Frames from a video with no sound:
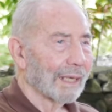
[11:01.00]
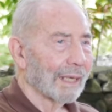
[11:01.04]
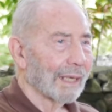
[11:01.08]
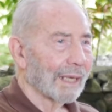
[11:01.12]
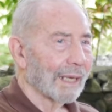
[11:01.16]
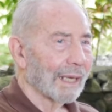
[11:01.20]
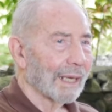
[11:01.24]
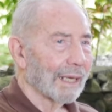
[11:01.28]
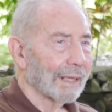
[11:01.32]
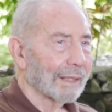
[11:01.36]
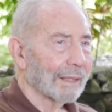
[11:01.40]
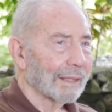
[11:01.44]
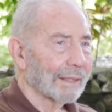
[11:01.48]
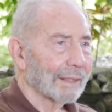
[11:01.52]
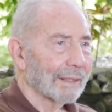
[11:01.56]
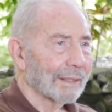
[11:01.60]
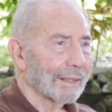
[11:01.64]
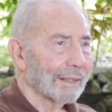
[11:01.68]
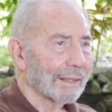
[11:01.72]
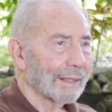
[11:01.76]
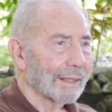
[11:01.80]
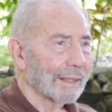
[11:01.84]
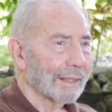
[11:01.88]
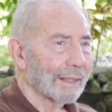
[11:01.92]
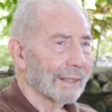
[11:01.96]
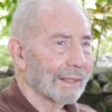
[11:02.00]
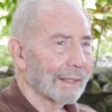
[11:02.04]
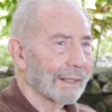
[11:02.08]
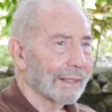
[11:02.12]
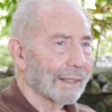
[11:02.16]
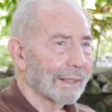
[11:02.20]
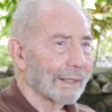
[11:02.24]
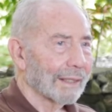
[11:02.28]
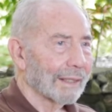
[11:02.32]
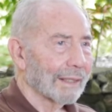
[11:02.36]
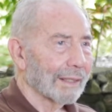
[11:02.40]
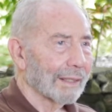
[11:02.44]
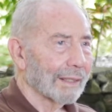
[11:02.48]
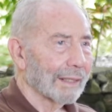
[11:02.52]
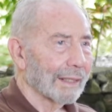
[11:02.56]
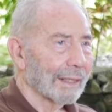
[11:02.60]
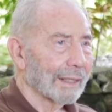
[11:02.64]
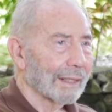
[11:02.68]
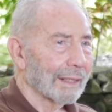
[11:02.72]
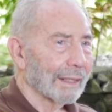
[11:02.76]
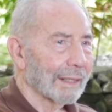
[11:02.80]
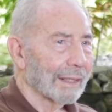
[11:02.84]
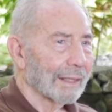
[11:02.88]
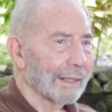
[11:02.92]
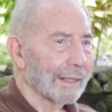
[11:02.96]
and
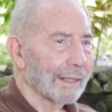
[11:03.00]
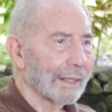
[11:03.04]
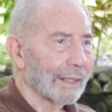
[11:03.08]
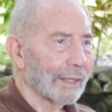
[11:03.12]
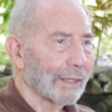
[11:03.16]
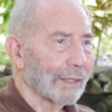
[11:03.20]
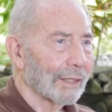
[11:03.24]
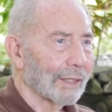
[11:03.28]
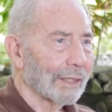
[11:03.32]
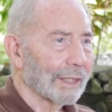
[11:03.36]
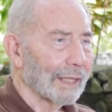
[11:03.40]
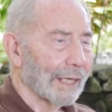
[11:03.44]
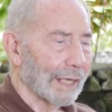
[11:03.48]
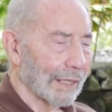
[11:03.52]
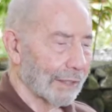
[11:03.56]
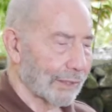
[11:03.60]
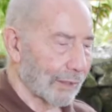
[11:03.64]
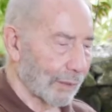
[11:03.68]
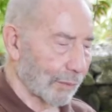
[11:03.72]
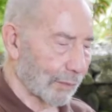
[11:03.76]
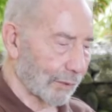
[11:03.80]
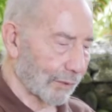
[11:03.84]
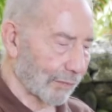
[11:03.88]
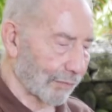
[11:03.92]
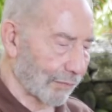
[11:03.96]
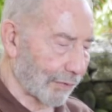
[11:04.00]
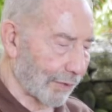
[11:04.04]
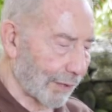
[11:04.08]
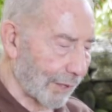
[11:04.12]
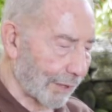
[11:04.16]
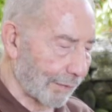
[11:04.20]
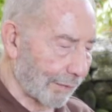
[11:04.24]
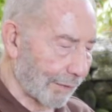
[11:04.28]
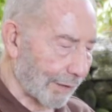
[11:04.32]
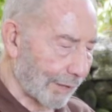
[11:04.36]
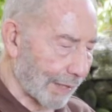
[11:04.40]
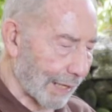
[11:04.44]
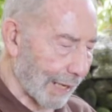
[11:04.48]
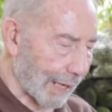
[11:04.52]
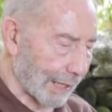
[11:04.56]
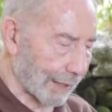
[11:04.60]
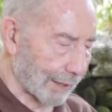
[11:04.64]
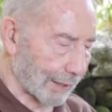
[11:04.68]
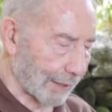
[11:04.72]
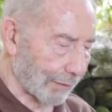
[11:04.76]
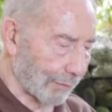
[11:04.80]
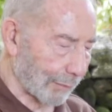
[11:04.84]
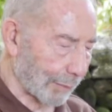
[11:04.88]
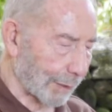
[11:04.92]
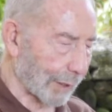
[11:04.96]
in the early days it was very, very
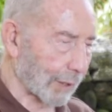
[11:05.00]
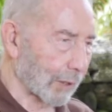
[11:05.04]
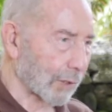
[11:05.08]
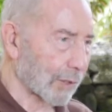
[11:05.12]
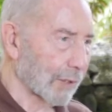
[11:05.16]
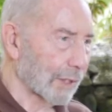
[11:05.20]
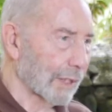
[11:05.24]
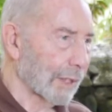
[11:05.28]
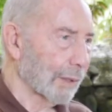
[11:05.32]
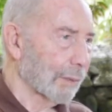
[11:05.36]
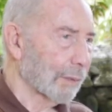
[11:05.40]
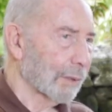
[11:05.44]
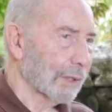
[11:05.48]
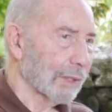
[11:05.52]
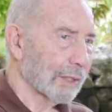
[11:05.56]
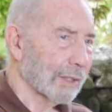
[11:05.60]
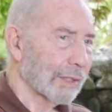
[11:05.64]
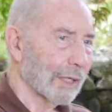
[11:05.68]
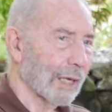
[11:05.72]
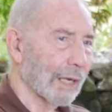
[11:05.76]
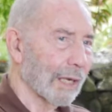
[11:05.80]
active, because there was